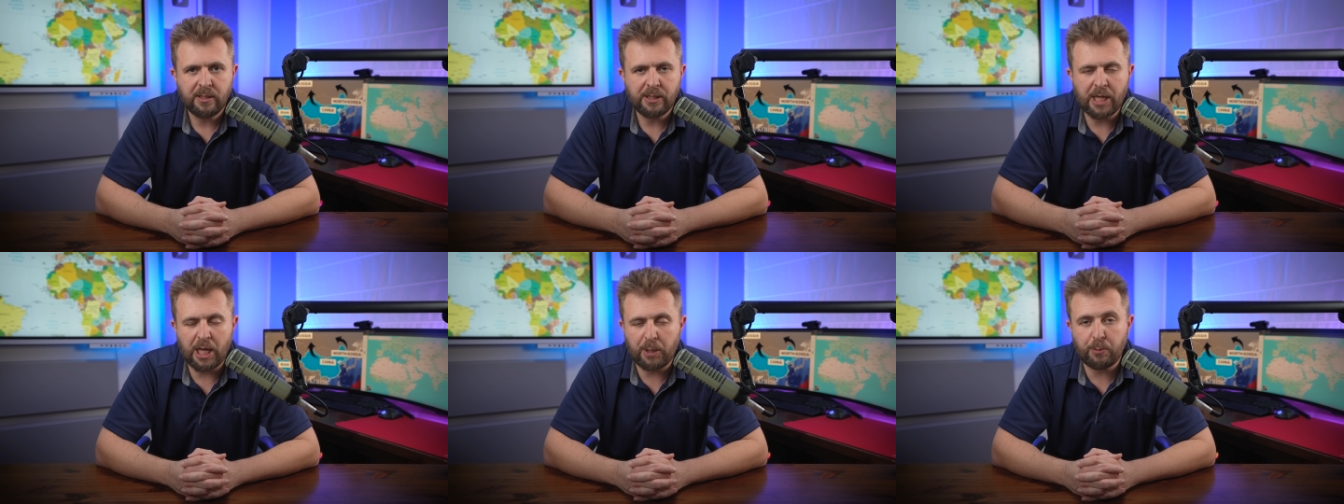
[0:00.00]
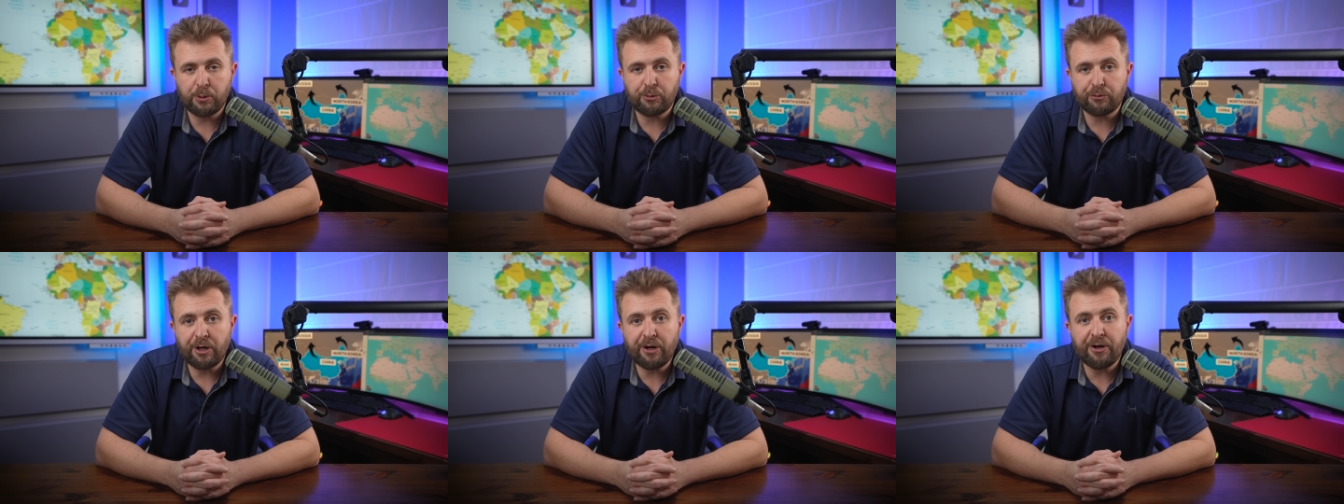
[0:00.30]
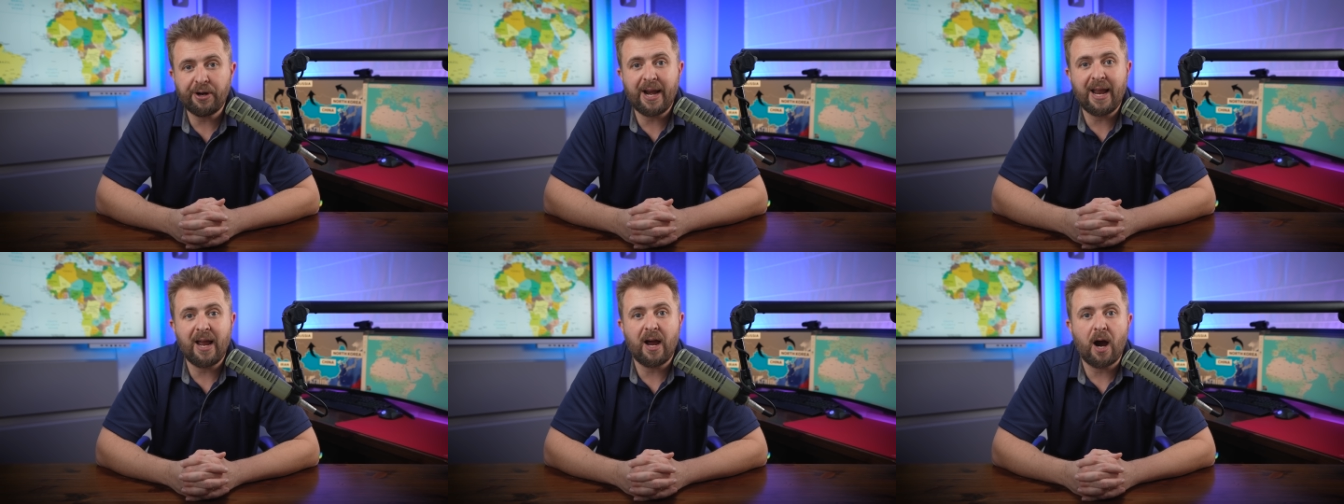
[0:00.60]
That would
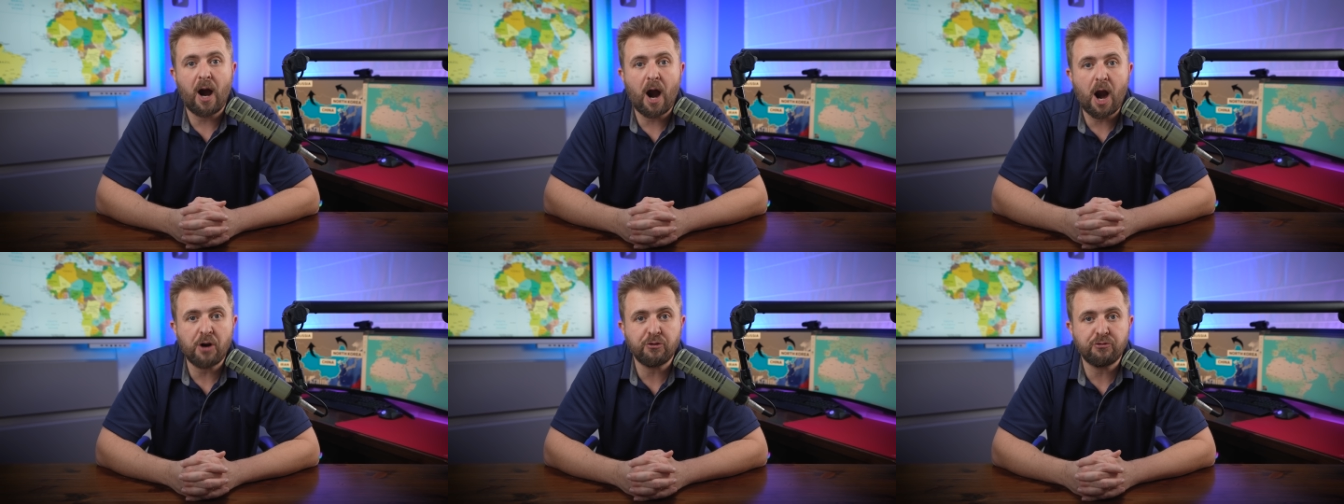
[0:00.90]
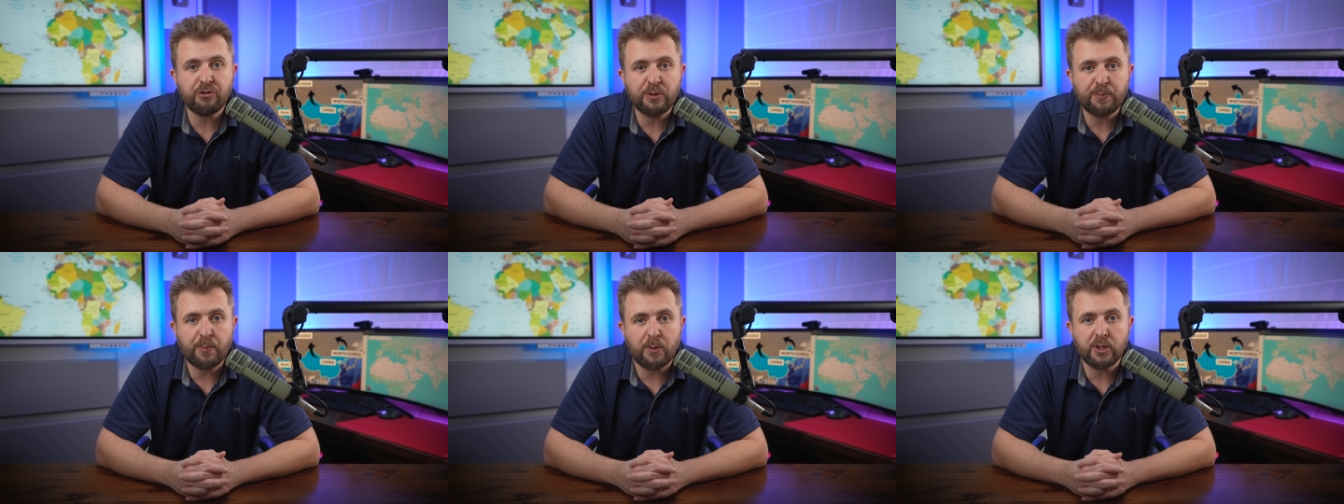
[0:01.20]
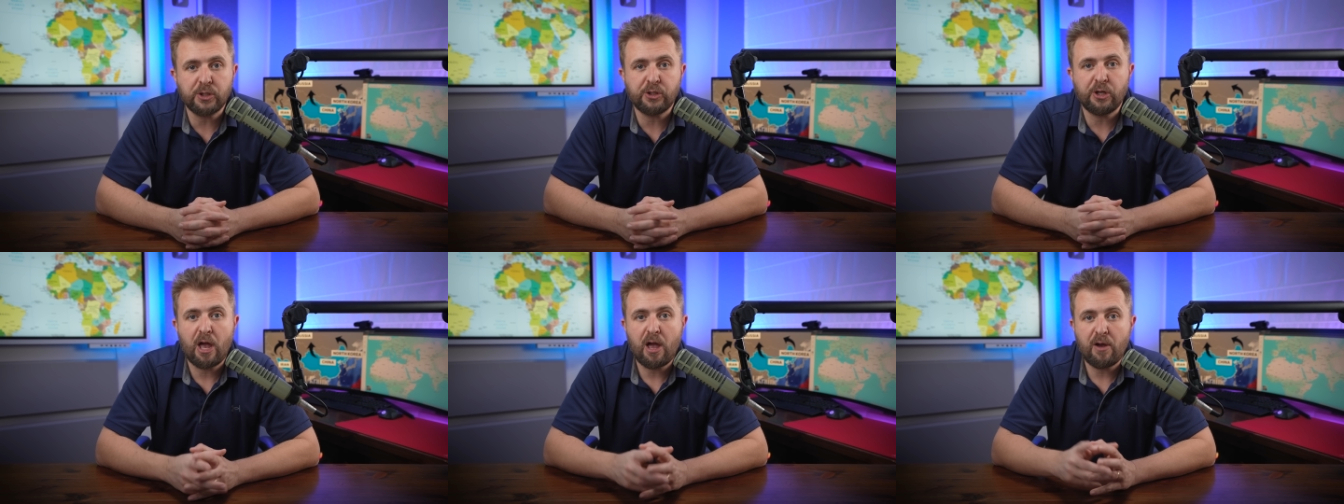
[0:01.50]
trigger a harsh
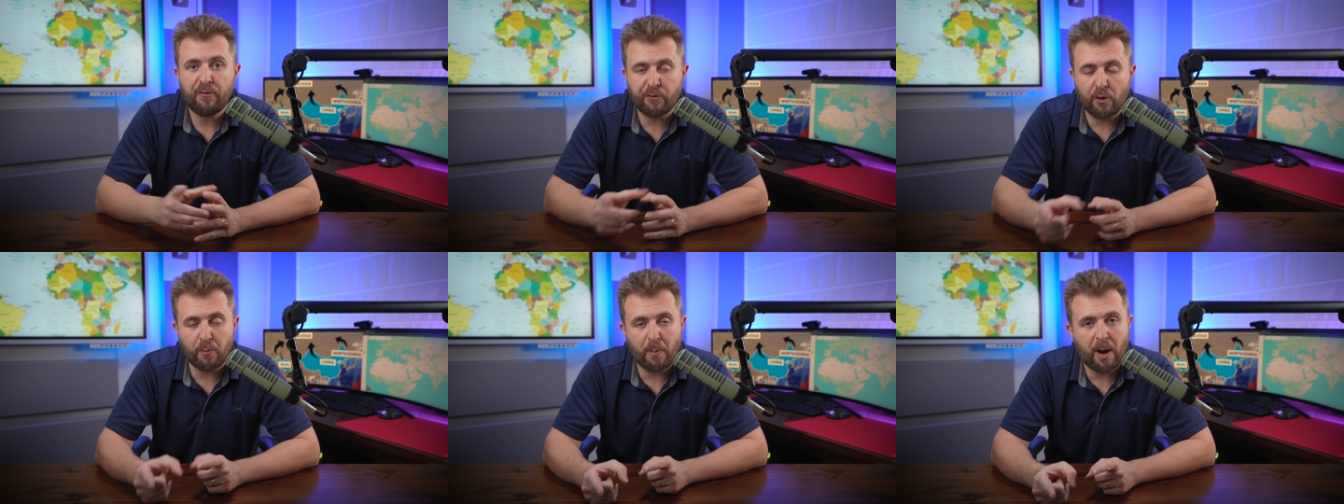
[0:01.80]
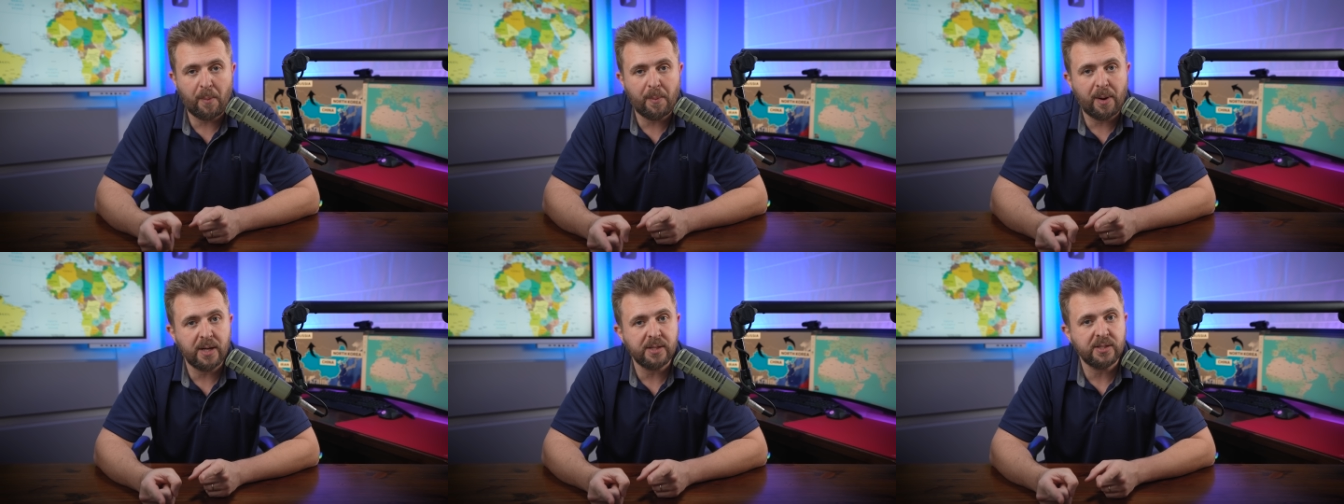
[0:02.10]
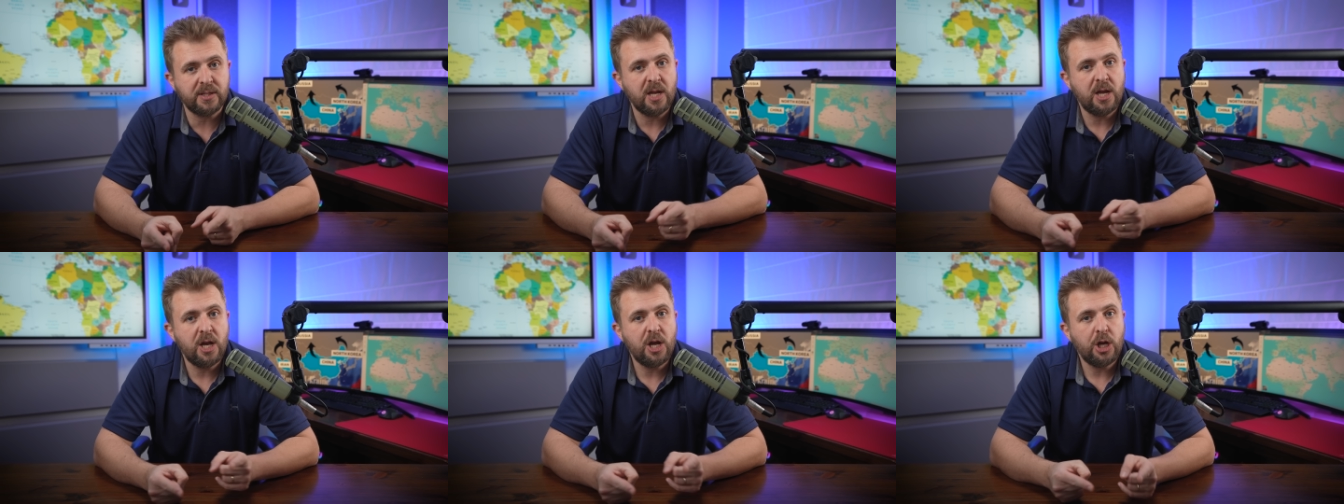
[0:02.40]
response from
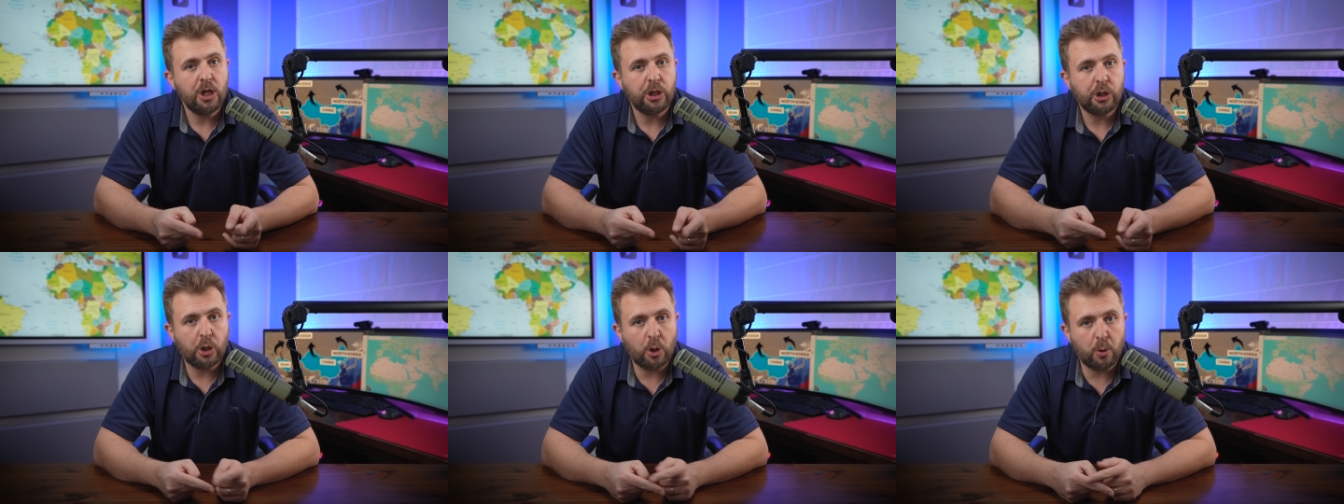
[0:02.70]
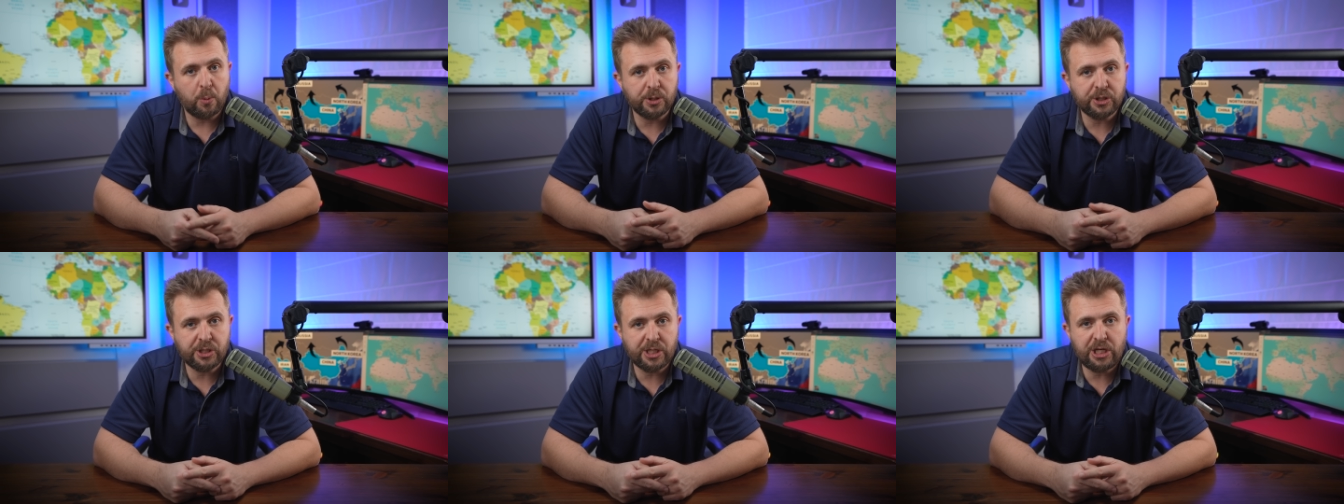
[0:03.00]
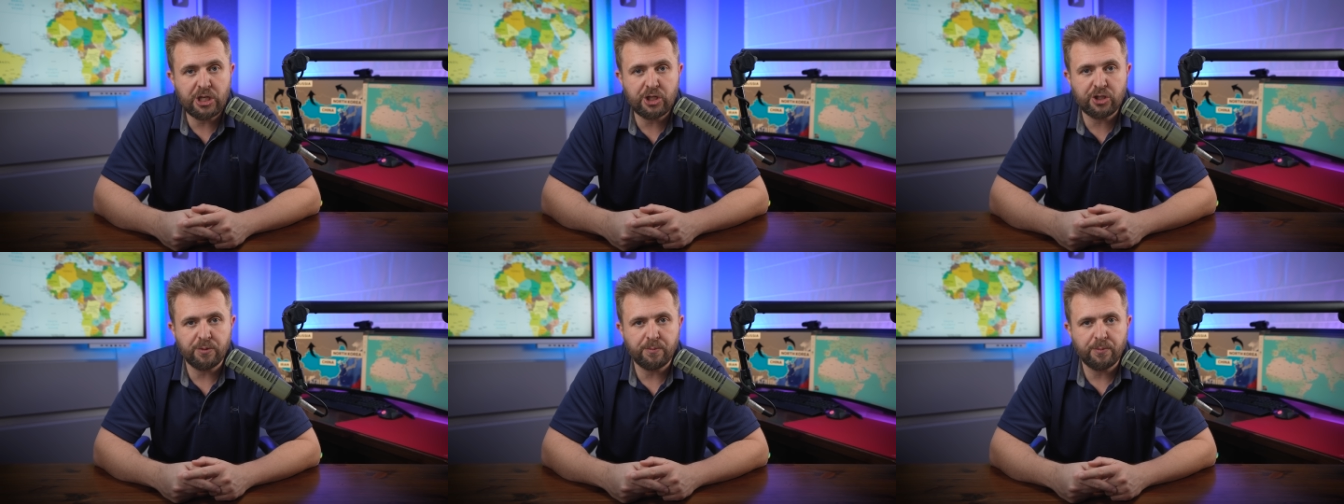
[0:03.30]
Hamas towards
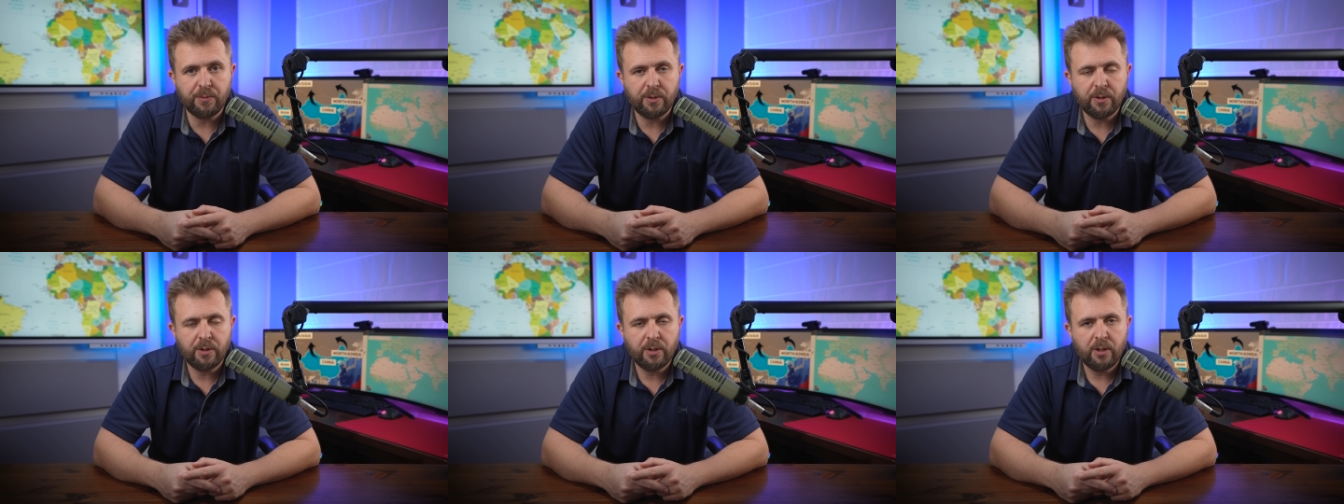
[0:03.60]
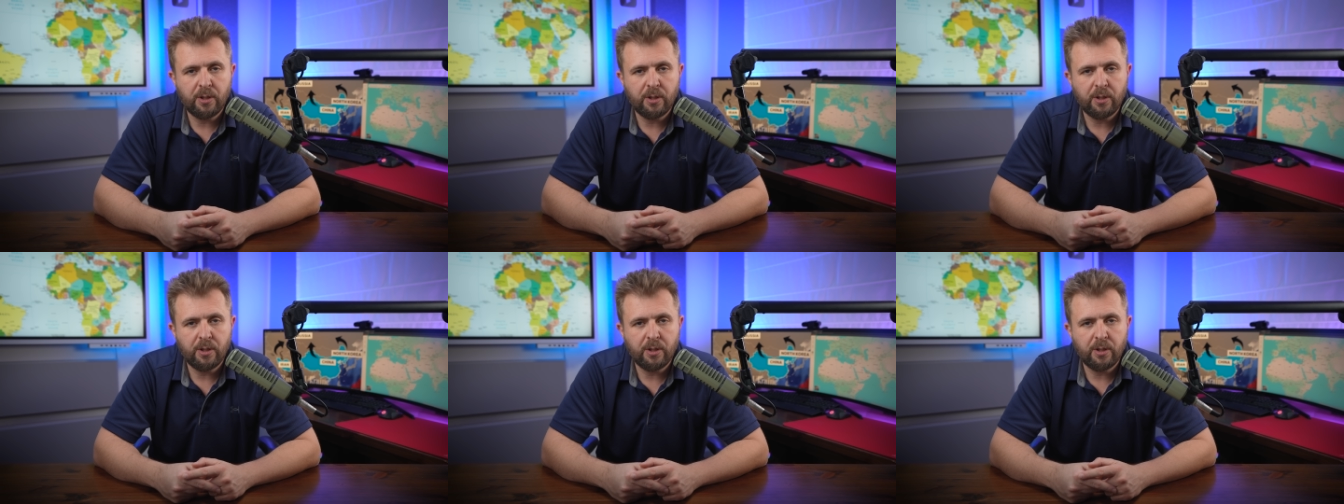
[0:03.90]
Egypt.